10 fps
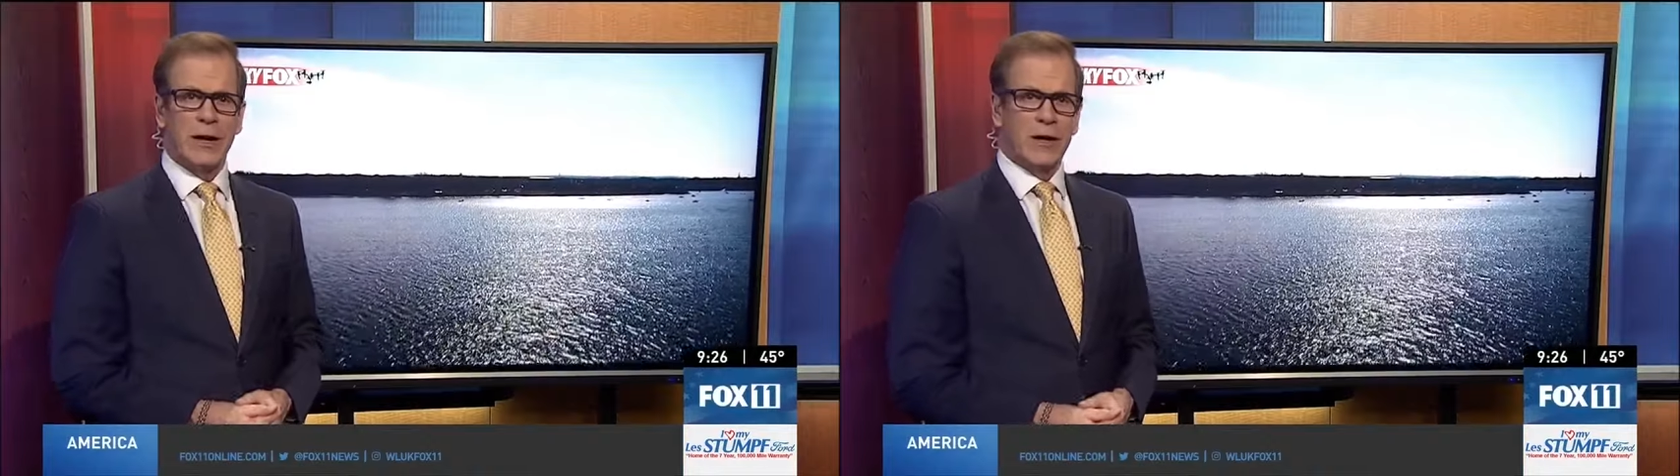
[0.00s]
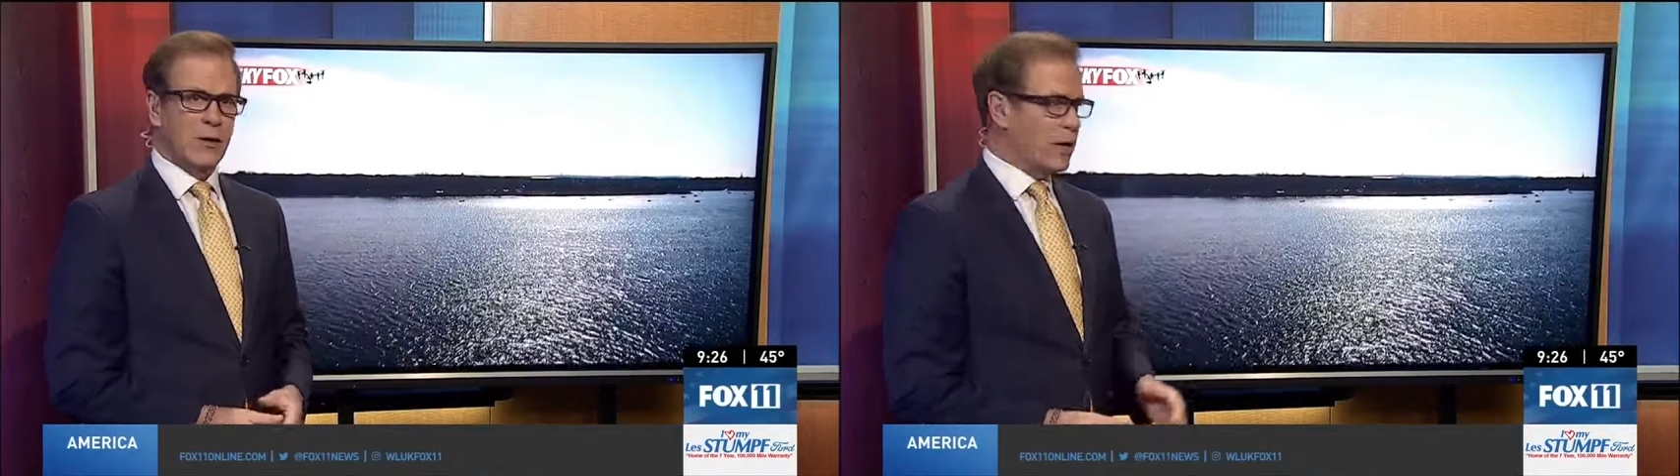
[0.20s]

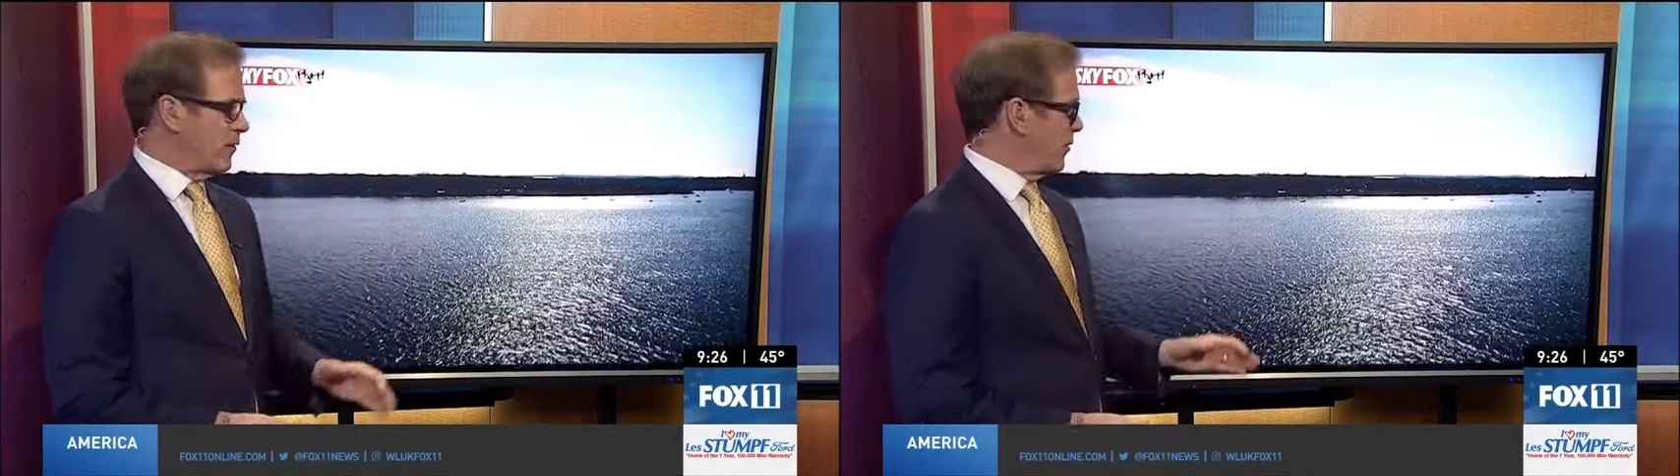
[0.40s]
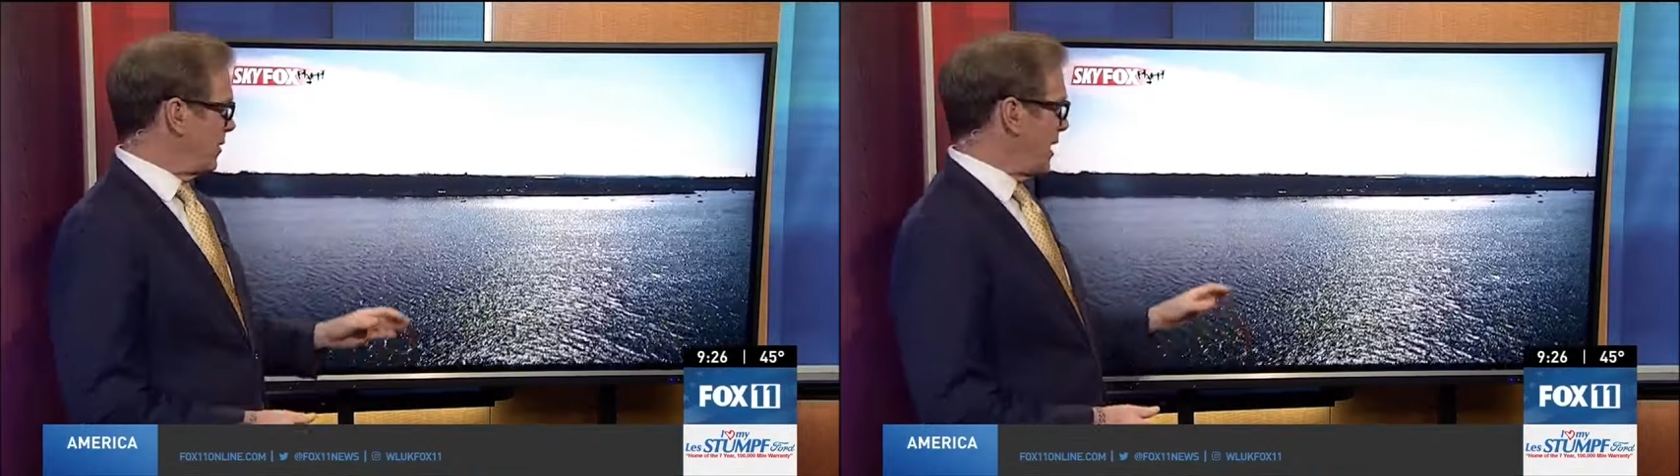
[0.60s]
looking
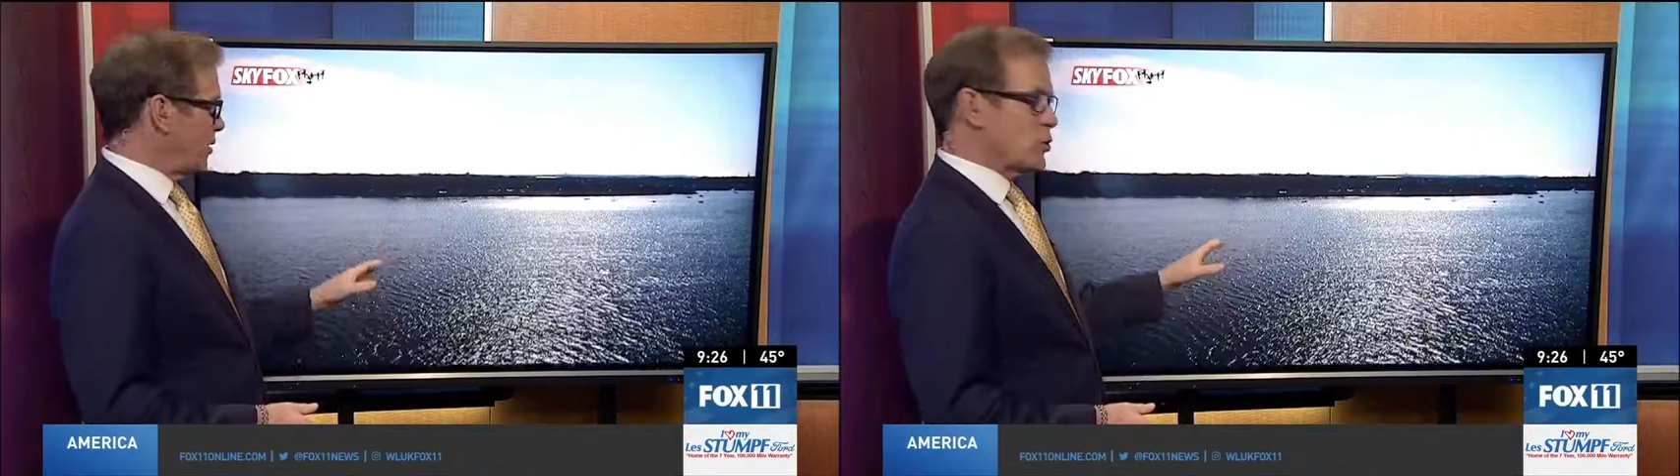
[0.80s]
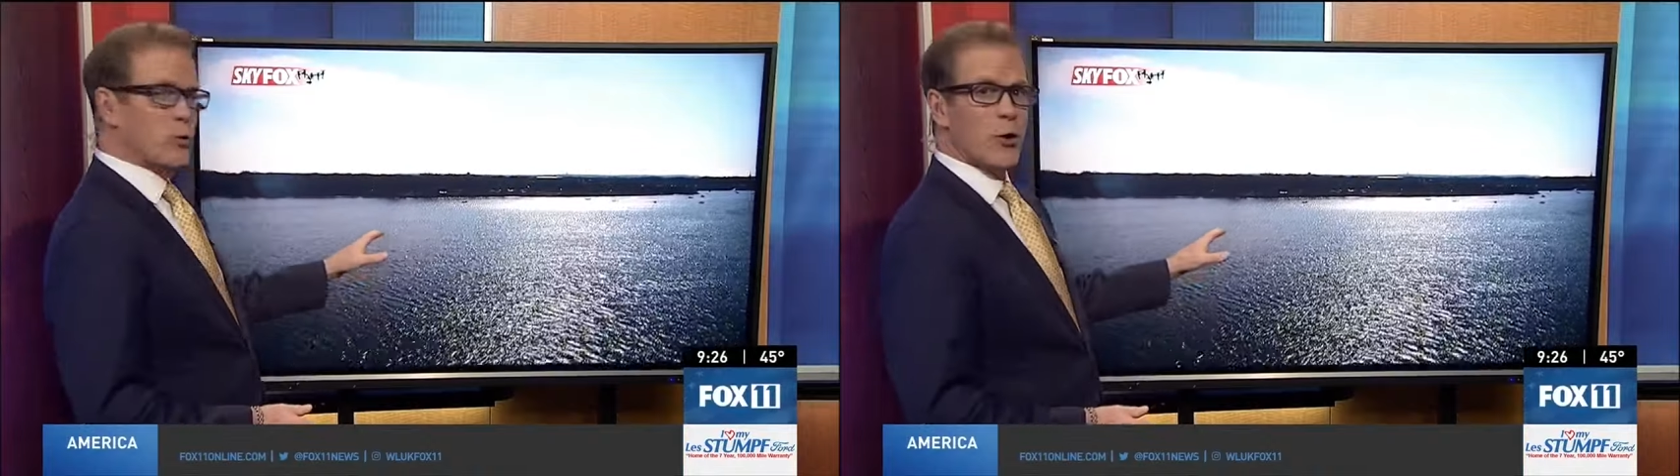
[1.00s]
for
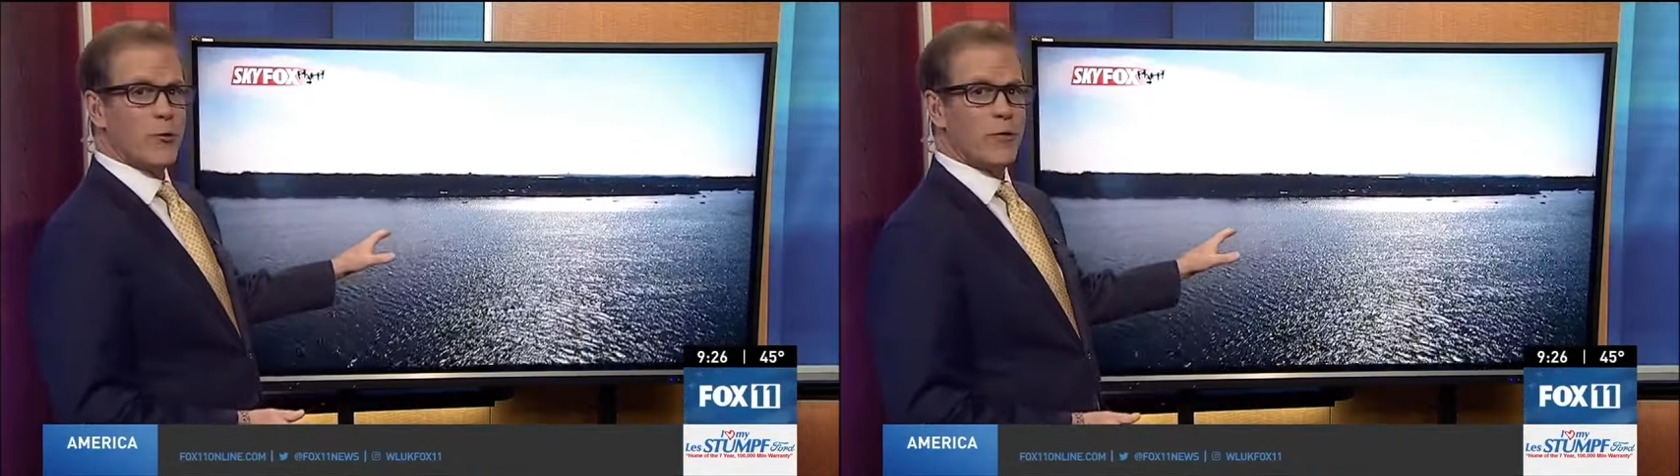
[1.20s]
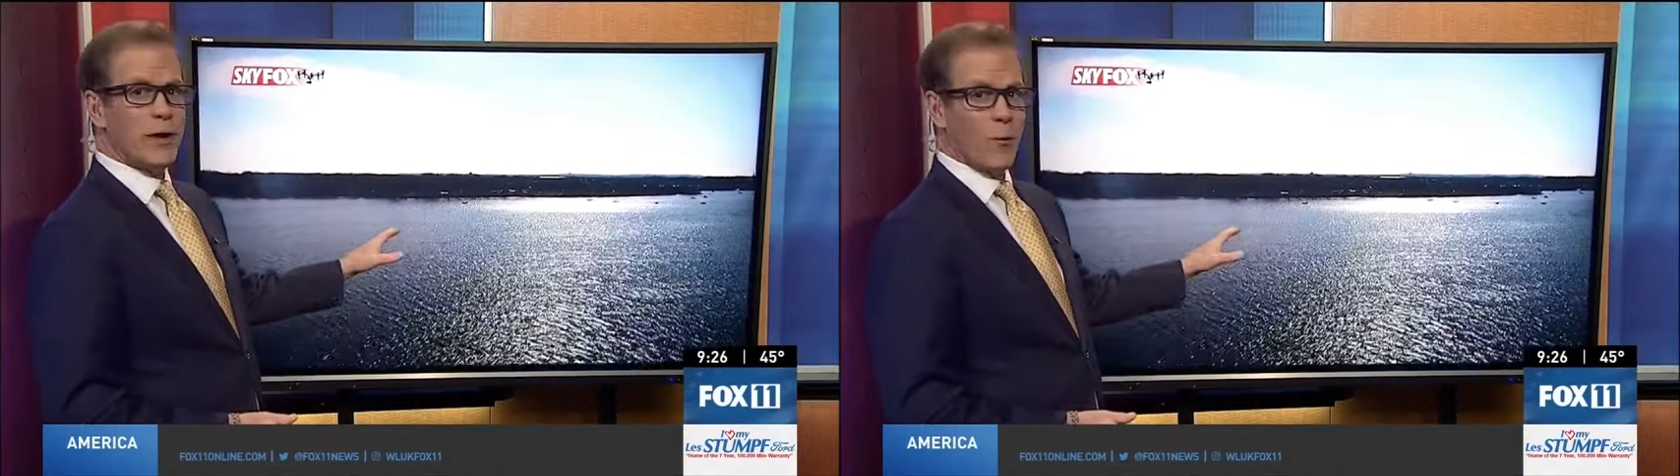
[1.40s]
that
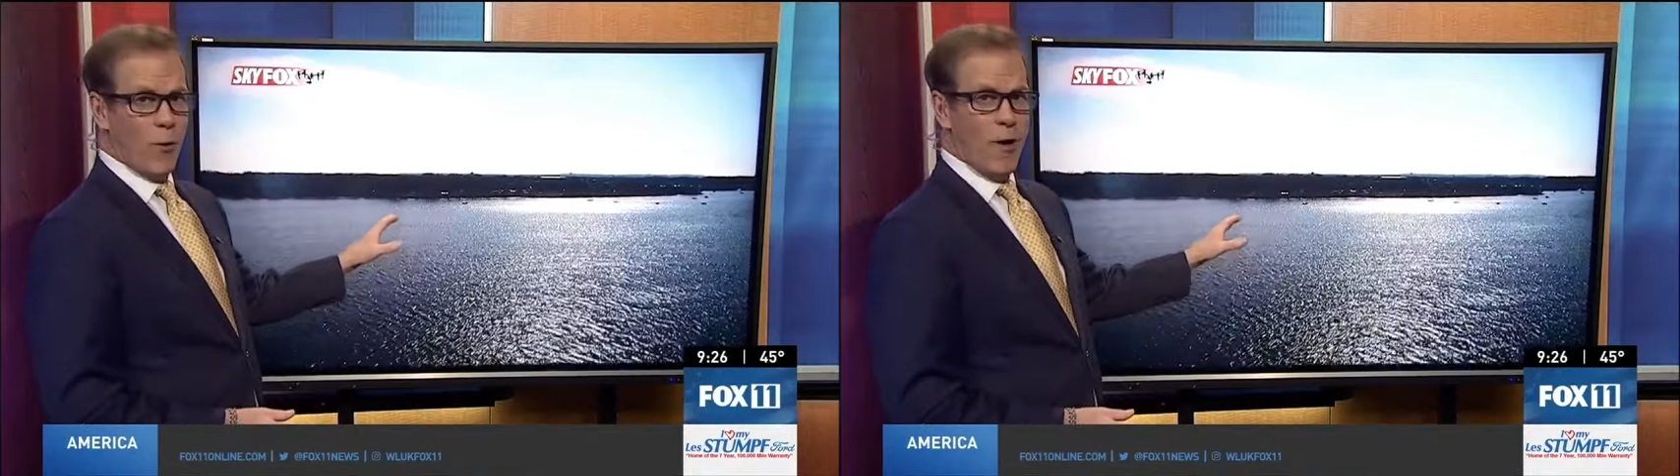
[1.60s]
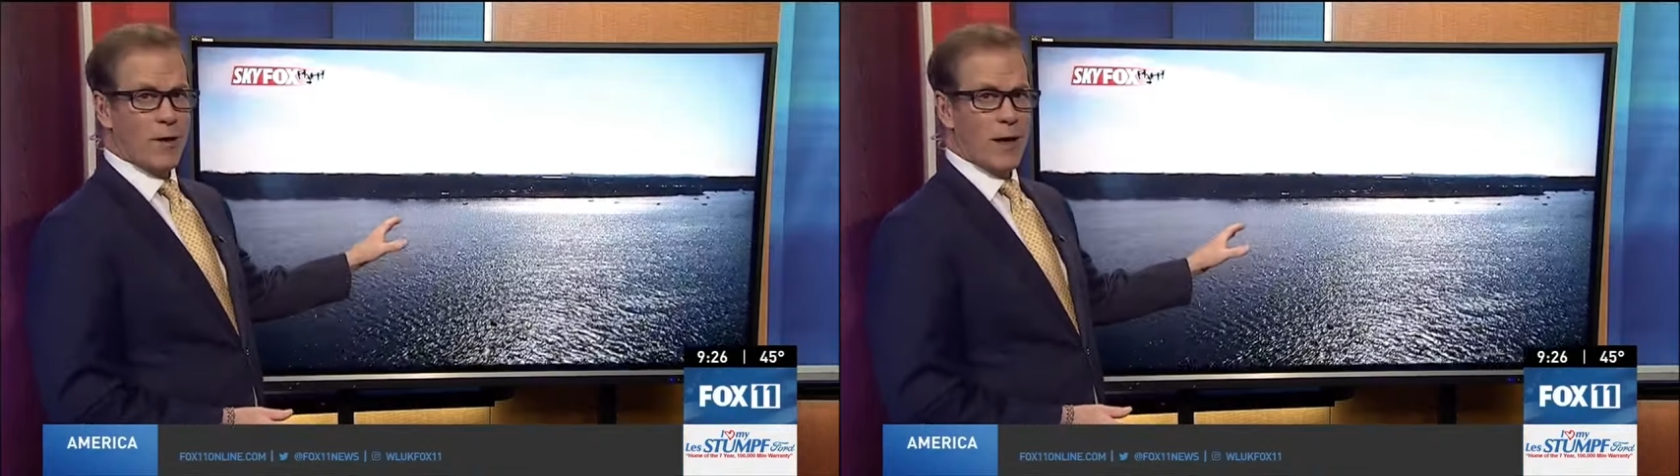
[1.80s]
trophy
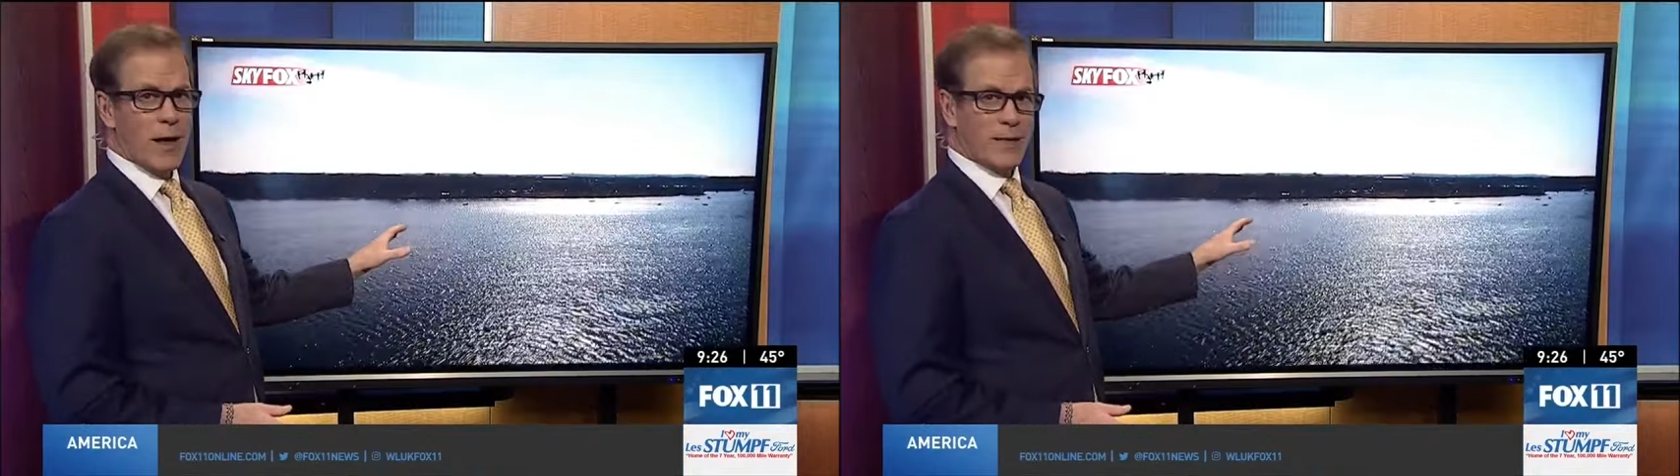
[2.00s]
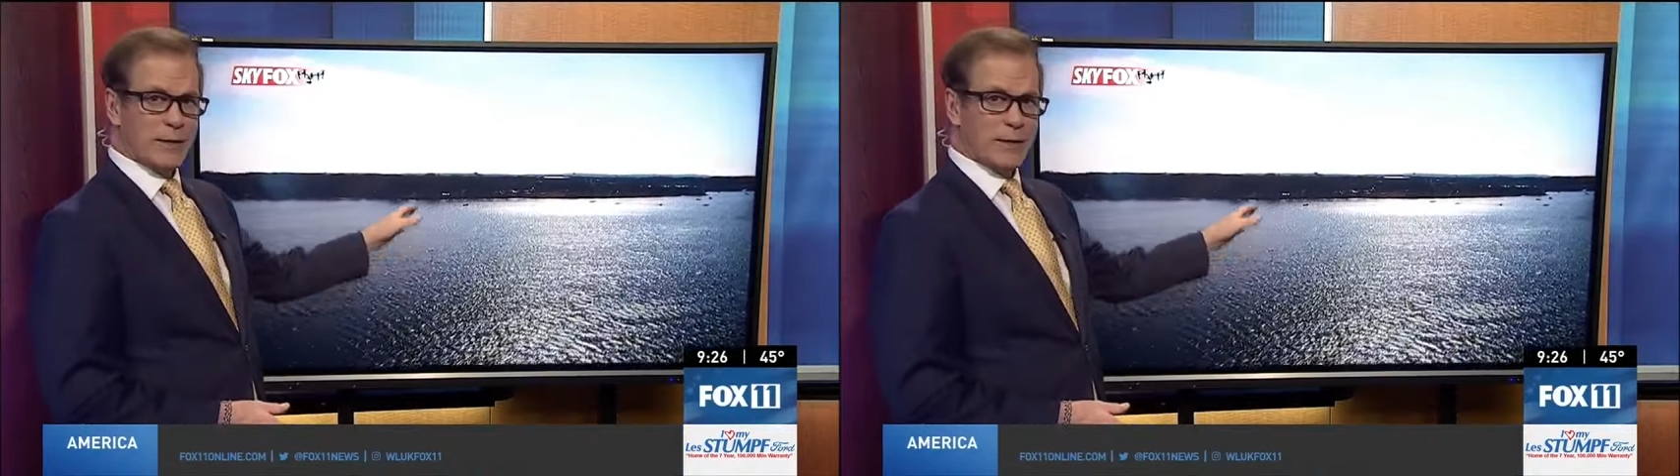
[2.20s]
walleye.